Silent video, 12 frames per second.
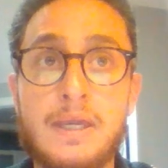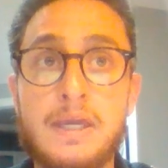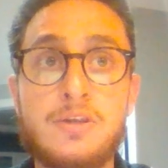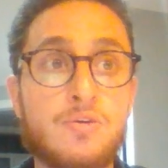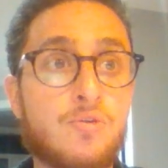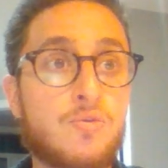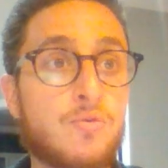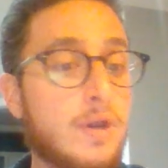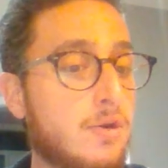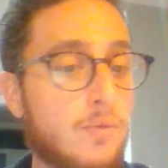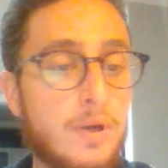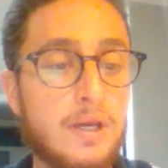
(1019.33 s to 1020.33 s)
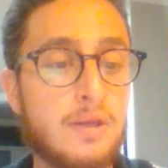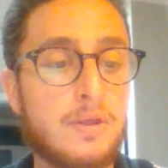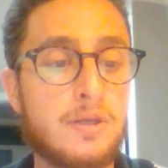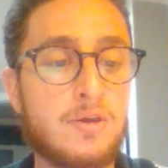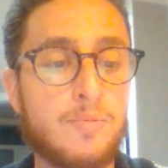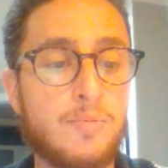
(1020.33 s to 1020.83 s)
and you're great at
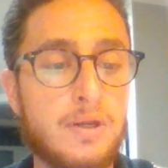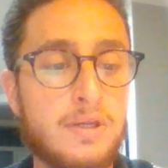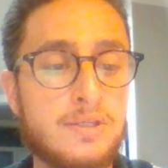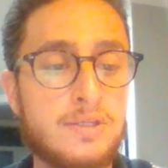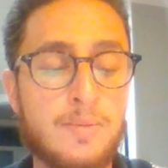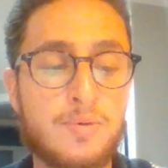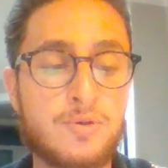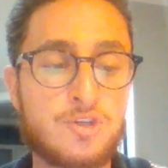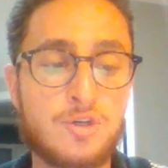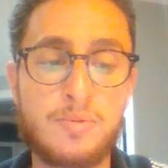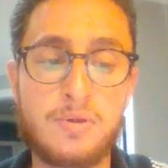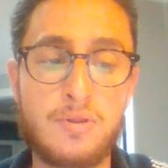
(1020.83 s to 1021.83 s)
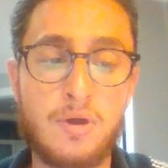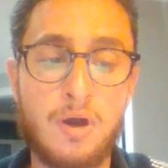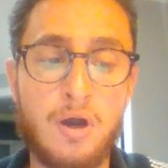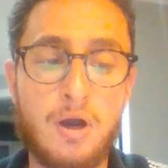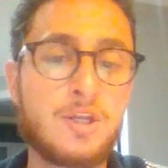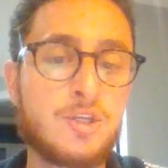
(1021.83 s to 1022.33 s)
regulating your body temperature, but in the
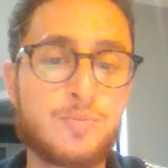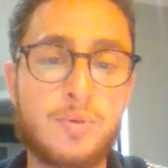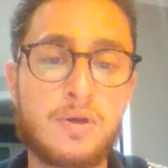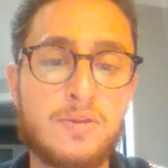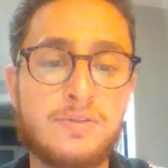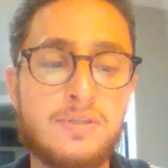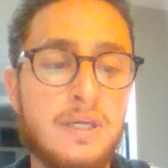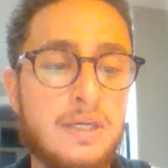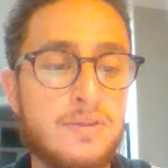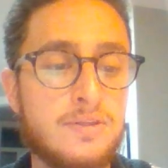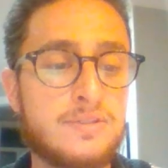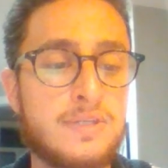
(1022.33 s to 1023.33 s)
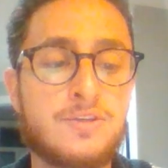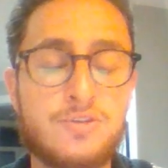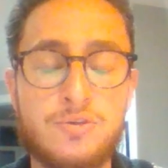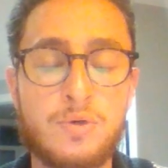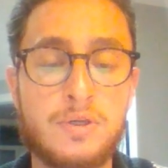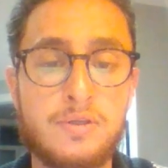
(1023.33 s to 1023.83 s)
hottest part of the day in the desert where